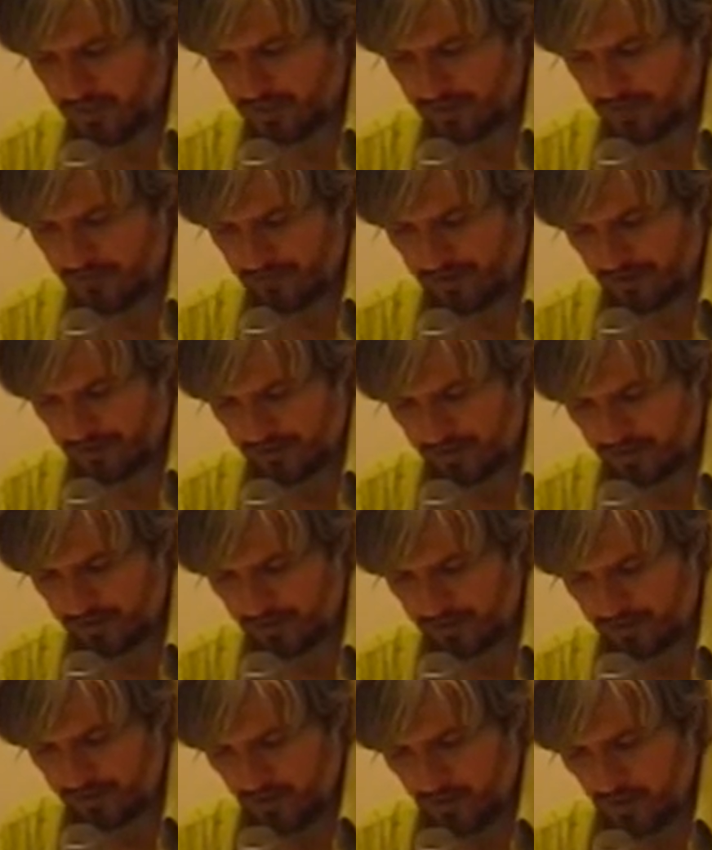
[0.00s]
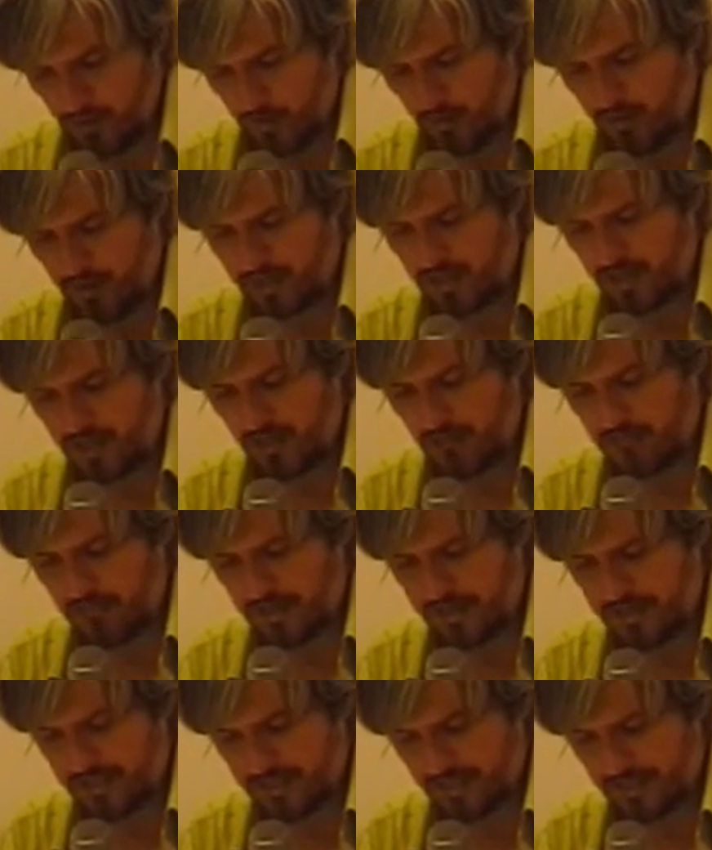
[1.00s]
factors which he
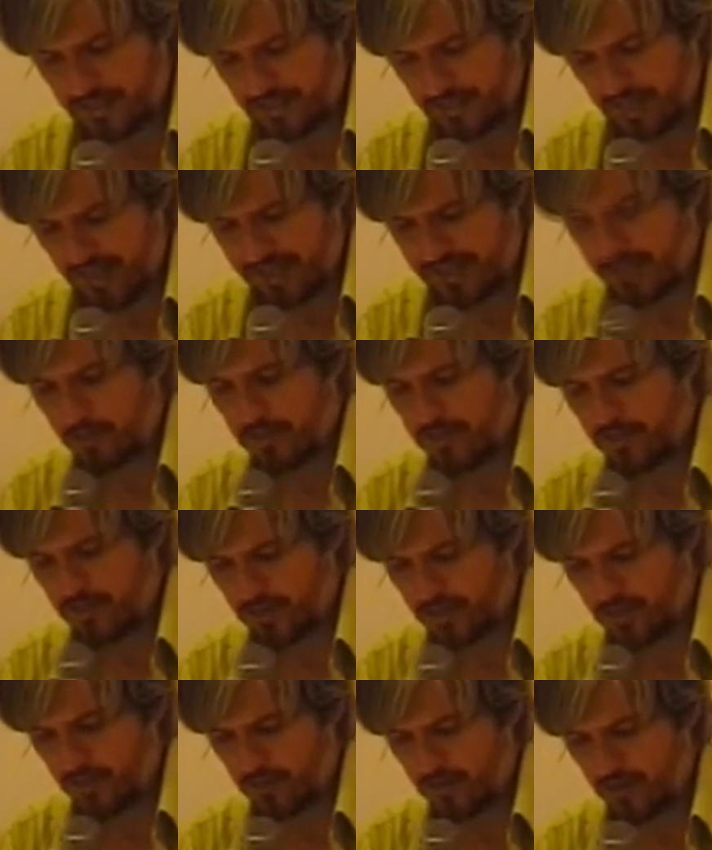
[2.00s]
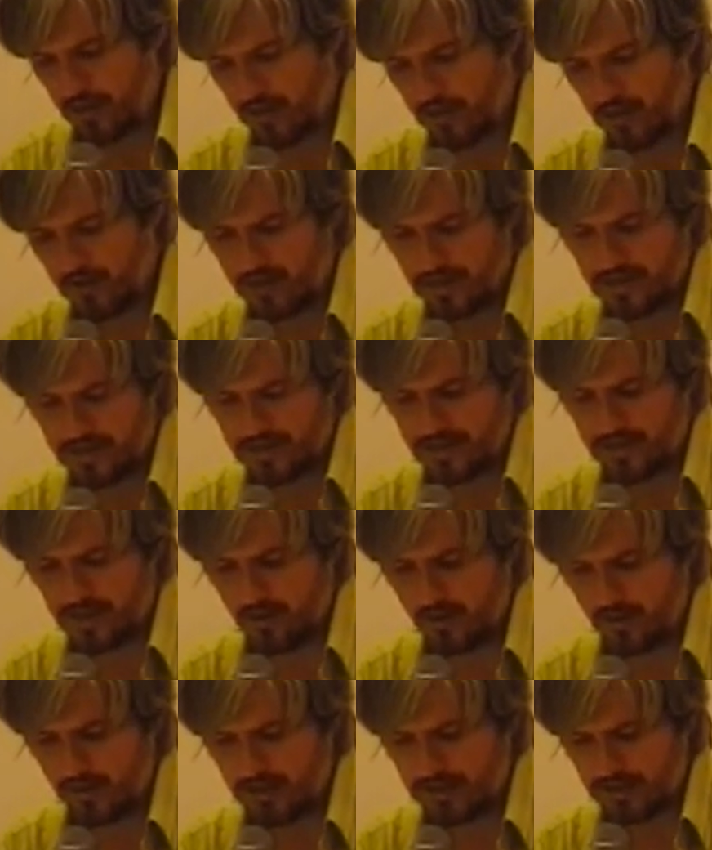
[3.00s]
presents as a genuine, as he
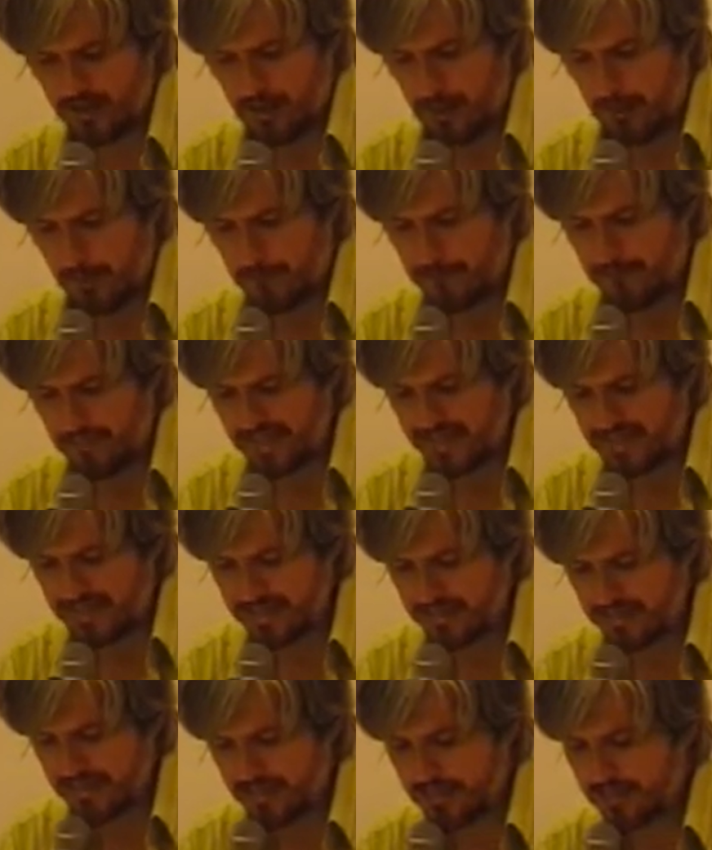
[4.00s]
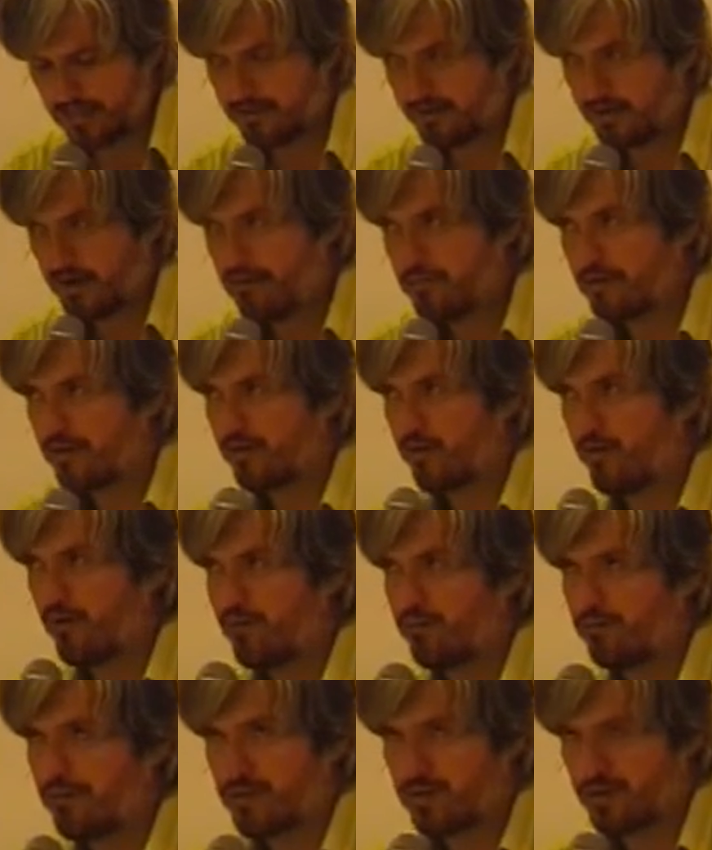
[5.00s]
called it, basic grammar
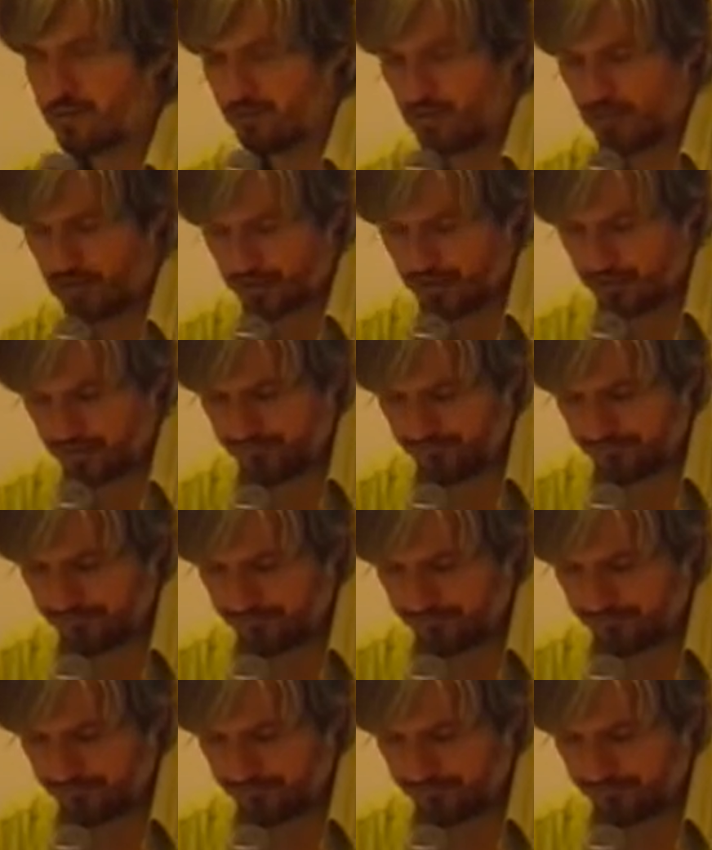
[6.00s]
of persuasion.